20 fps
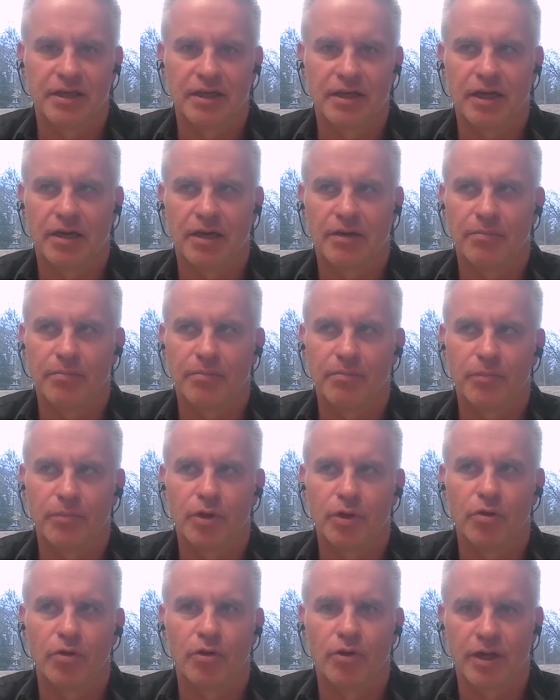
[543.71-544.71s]

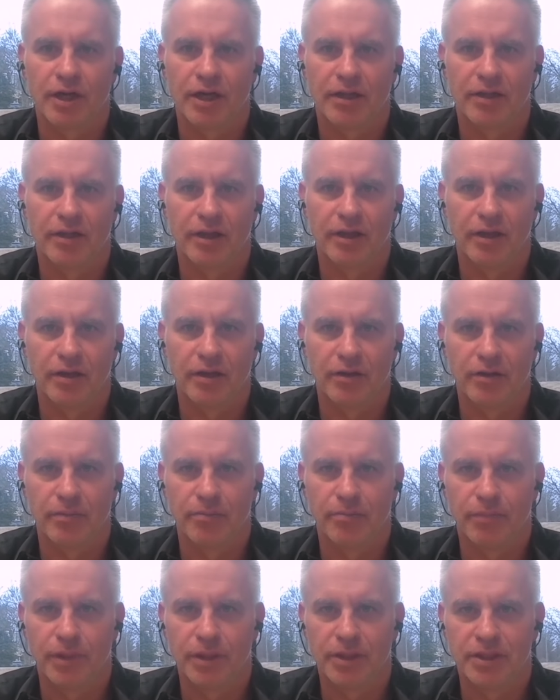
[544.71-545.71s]
you look at the
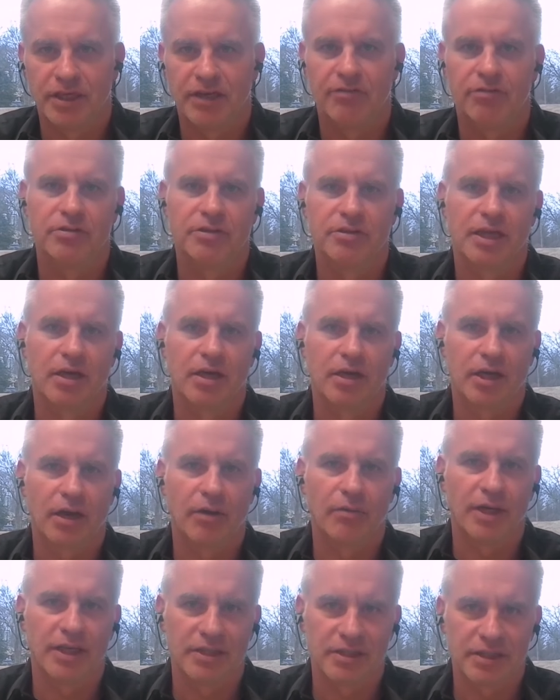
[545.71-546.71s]
materials that are
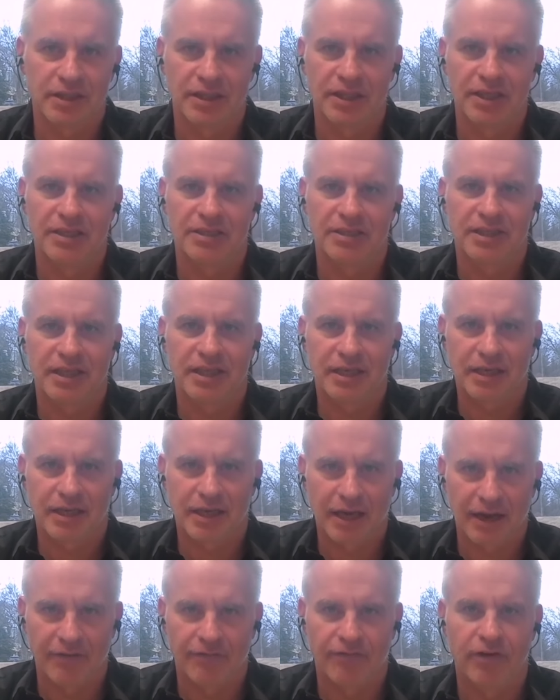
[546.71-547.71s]
going into these
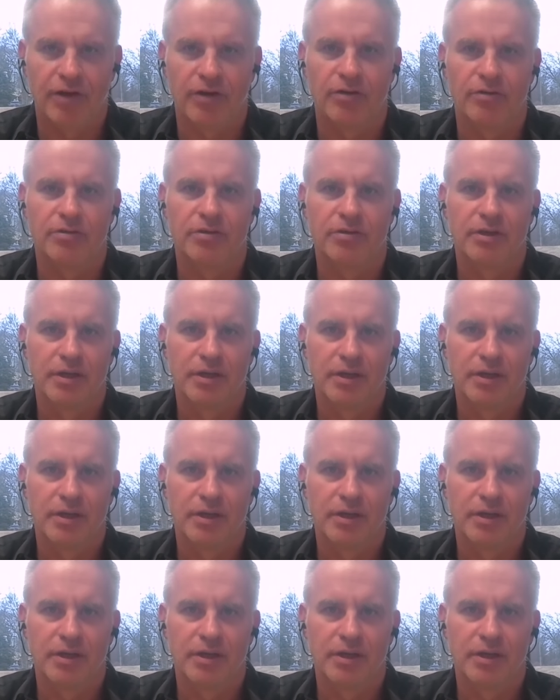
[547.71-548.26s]
cathode,